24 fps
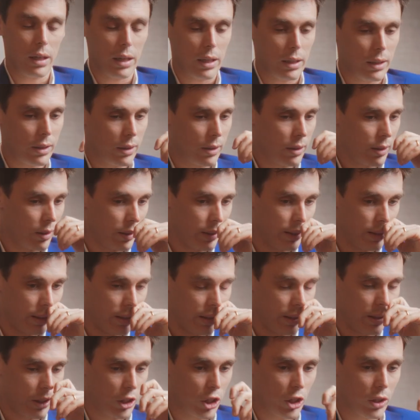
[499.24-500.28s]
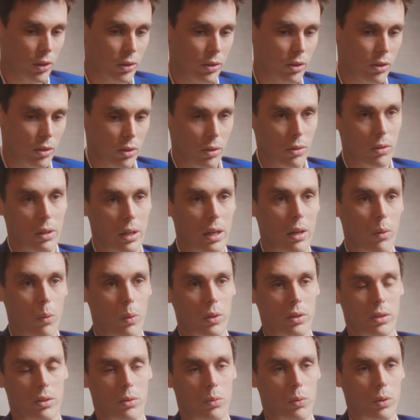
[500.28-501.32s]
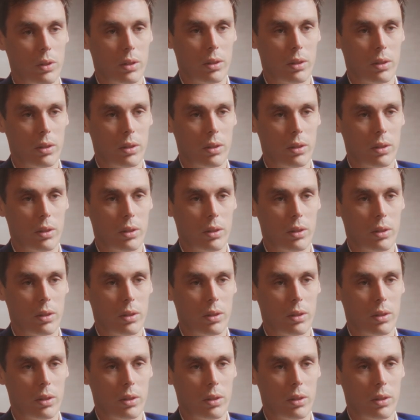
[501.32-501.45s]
And Didier Deschamps saw I was